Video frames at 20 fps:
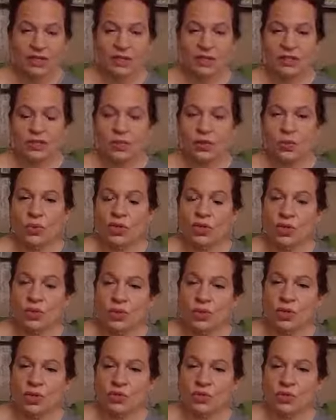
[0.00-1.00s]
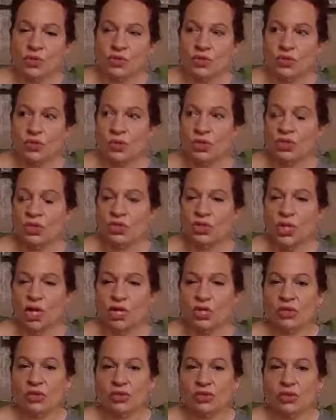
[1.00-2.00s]
you know what you want to do is you want to
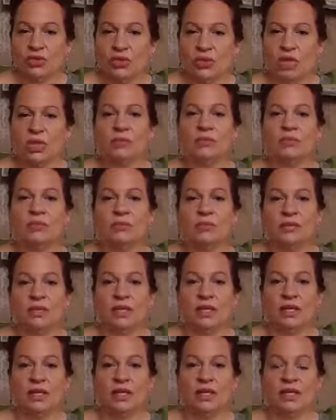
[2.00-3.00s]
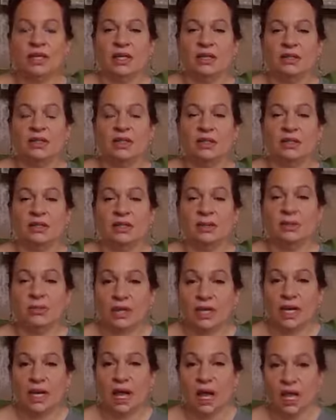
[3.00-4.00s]
take your dream to
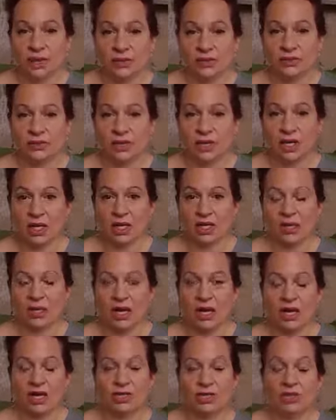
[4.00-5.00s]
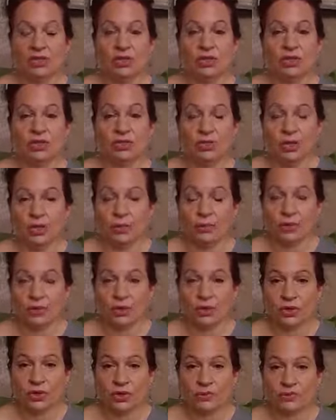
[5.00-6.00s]
somebody else that is an
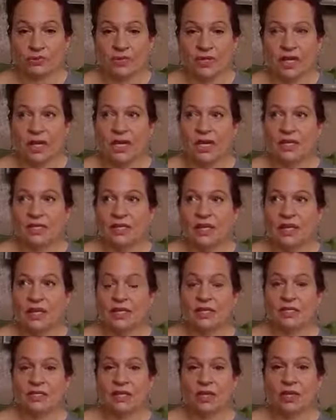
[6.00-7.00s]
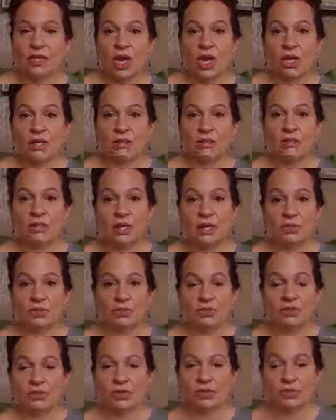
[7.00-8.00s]
interpreter and you ask them
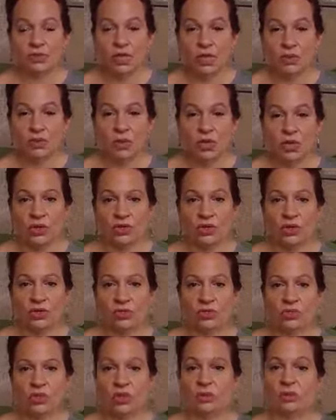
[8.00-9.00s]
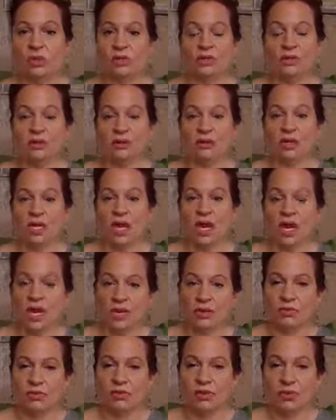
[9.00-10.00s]
don't tell them what you think the dream means just say
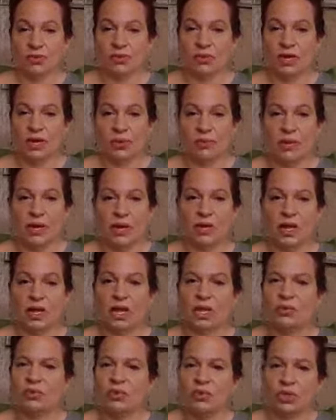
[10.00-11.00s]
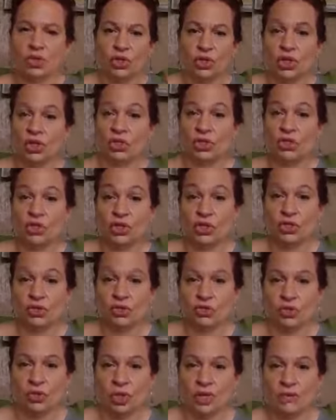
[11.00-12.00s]
hey would you pray about it and would you look into this
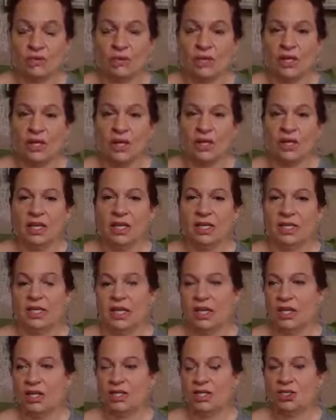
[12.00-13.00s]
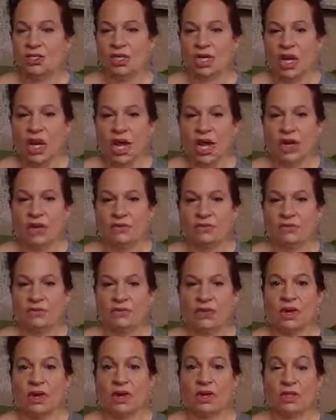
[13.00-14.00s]
dream and you should have
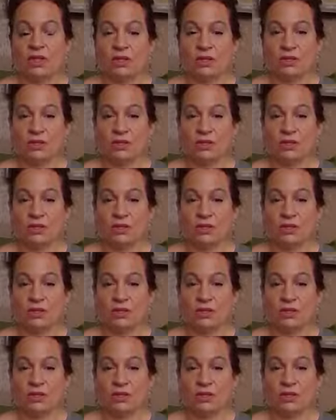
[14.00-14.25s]
a